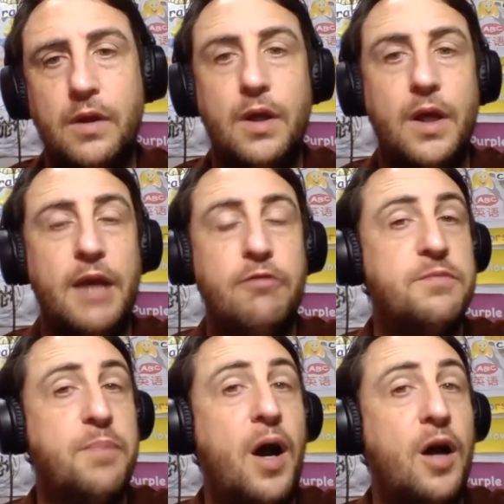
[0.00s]
Here is
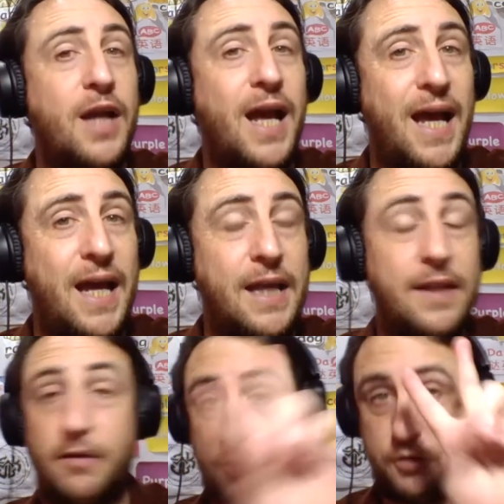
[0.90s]
part A.
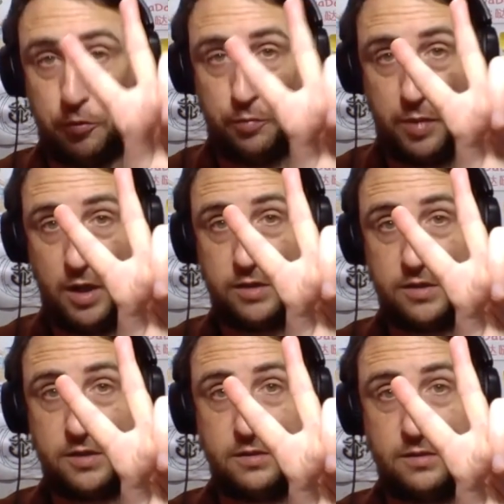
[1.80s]
There are two
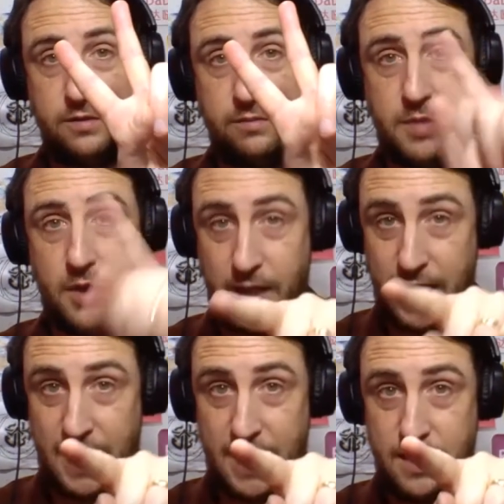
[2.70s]
parts, part
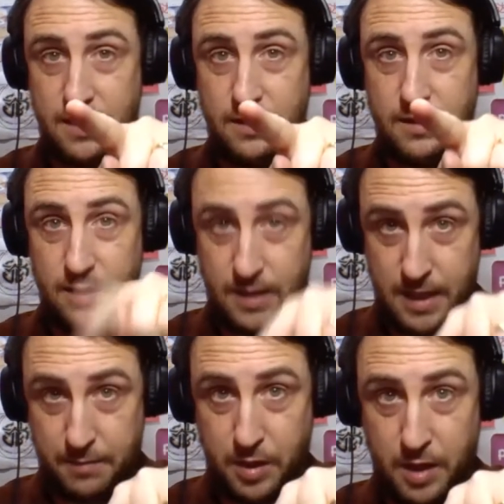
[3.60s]
A
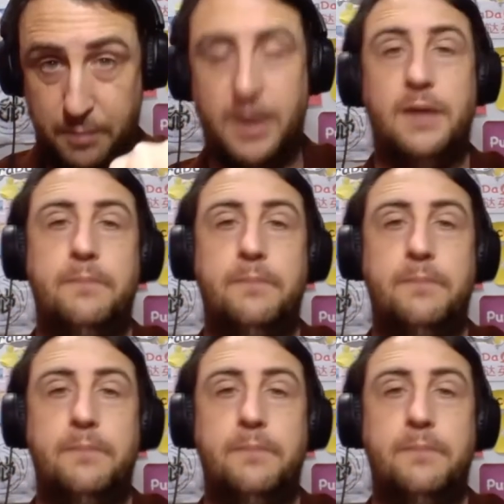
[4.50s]
and part B.